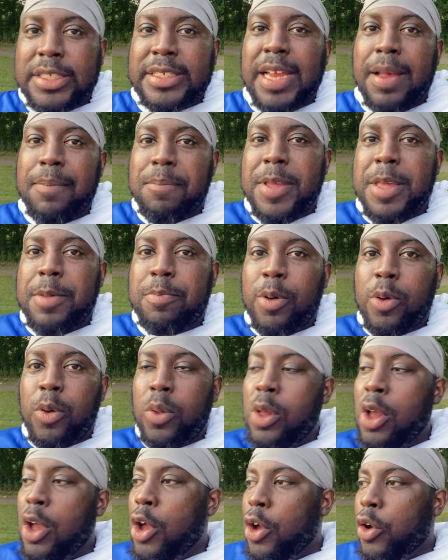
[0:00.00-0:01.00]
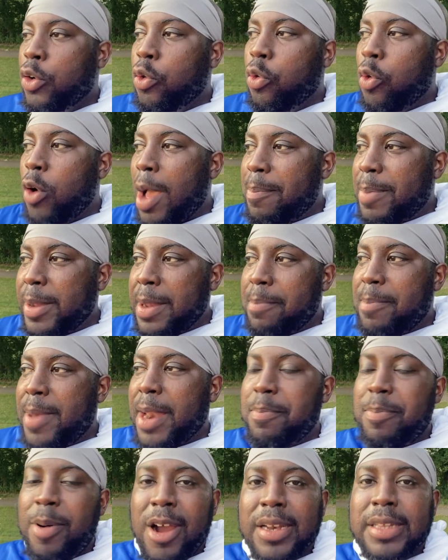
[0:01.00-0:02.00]
Some people grew up in a
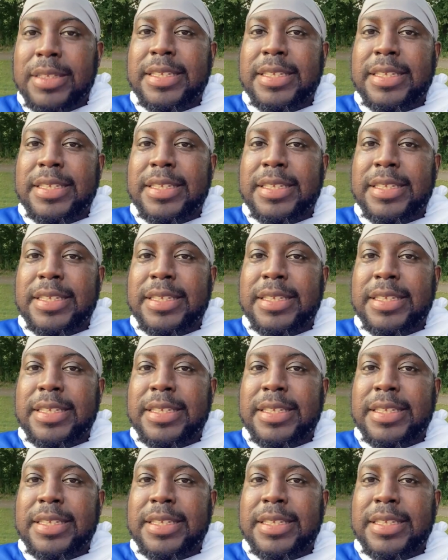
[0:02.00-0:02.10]
better part